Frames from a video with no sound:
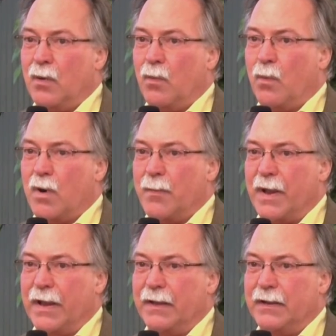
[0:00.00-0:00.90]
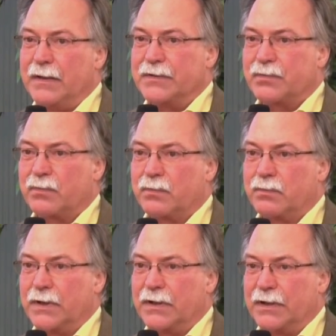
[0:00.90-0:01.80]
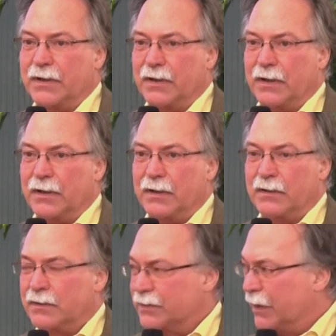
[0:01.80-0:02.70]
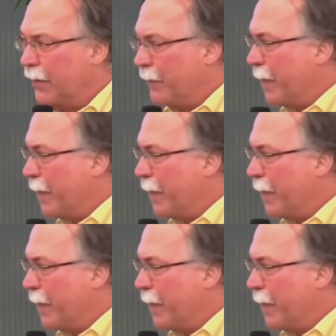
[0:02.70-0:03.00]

warming is really good. Let's go.